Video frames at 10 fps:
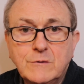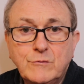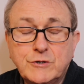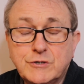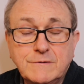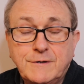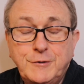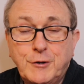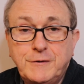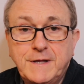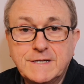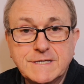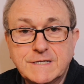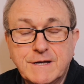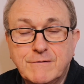which are not
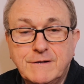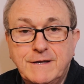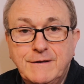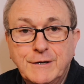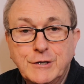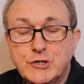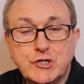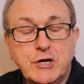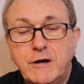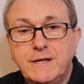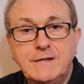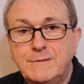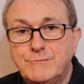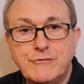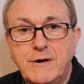necessarily
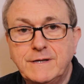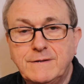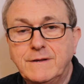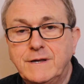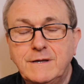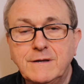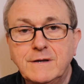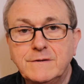shining brightly.